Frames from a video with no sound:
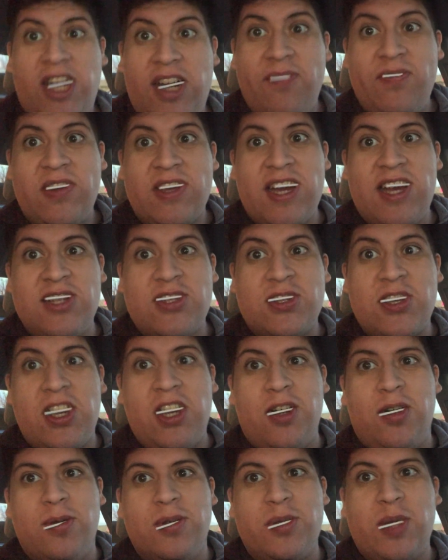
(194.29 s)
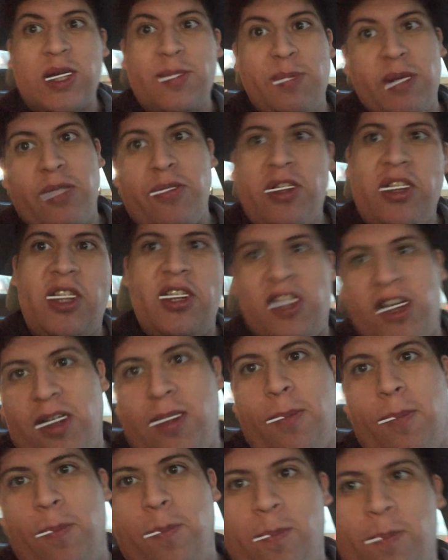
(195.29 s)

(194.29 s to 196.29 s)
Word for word: Off to Costco so I can be a real adult.